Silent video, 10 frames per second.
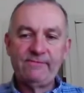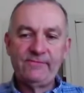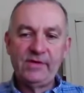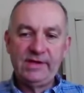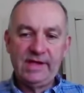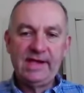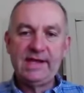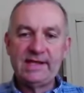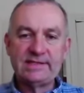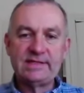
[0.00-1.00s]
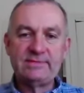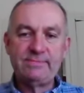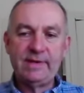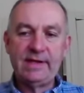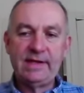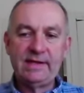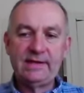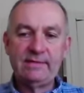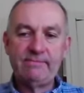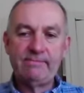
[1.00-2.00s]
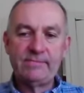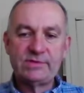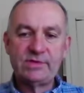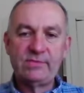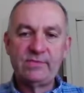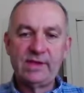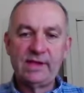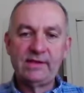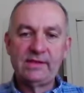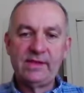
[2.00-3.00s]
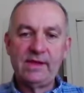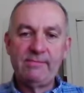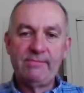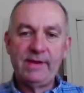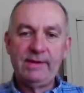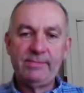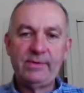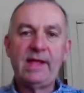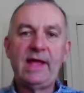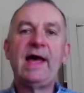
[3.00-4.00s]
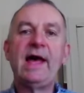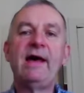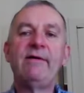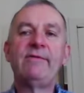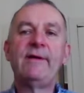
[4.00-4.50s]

for years has been something that people have